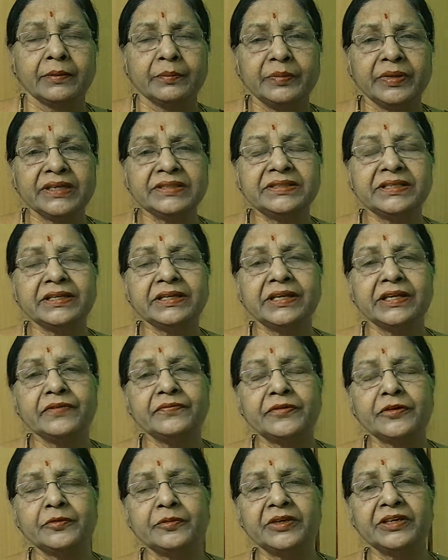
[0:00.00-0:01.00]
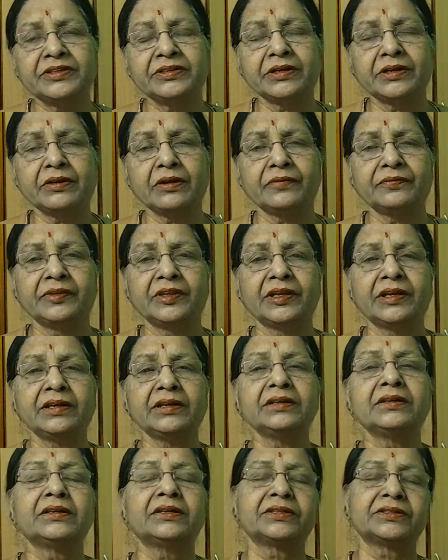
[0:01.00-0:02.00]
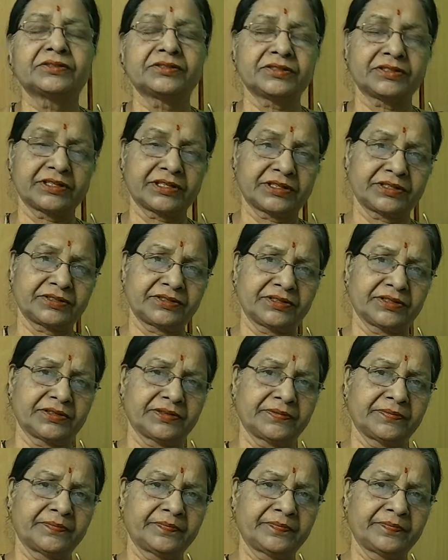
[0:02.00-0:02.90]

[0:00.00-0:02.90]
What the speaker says: basic information of the structure.